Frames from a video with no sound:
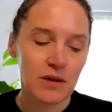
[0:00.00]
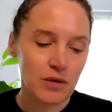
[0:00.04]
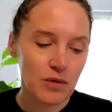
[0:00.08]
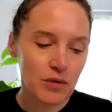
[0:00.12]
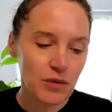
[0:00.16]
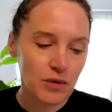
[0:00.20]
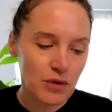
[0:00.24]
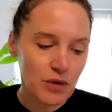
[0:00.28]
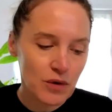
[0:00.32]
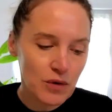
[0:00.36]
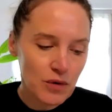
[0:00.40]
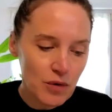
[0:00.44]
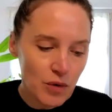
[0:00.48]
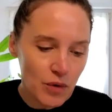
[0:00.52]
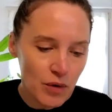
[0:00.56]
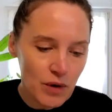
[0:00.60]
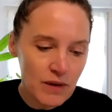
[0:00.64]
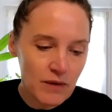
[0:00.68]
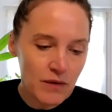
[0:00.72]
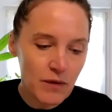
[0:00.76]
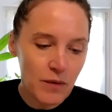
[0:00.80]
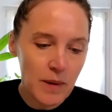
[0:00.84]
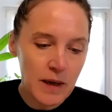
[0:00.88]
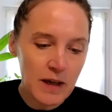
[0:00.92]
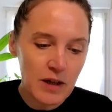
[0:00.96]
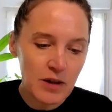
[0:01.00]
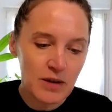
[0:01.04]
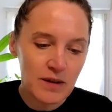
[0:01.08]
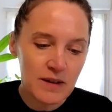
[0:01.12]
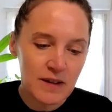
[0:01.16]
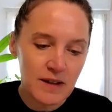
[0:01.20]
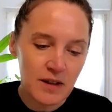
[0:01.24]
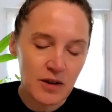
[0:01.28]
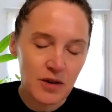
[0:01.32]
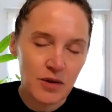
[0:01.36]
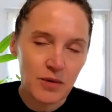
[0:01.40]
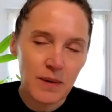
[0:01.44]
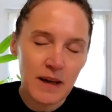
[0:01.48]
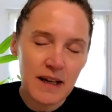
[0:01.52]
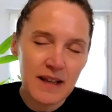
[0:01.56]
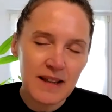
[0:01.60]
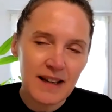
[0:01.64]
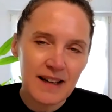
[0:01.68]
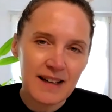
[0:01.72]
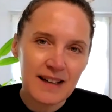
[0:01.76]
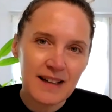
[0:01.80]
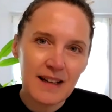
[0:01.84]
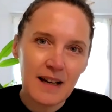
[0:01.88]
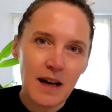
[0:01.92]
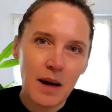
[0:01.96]
to store information in such a way
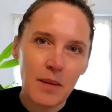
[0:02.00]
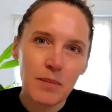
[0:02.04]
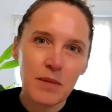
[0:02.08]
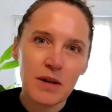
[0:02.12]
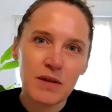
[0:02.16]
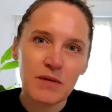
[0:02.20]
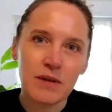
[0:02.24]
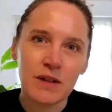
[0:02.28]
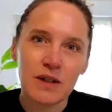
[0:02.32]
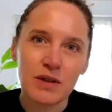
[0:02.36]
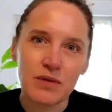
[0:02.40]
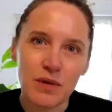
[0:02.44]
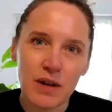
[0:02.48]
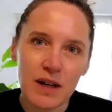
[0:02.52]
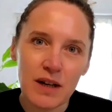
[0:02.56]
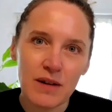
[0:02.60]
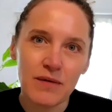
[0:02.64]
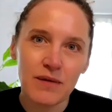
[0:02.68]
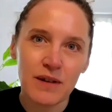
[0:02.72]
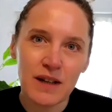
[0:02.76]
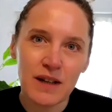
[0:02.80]
that it can be retrieved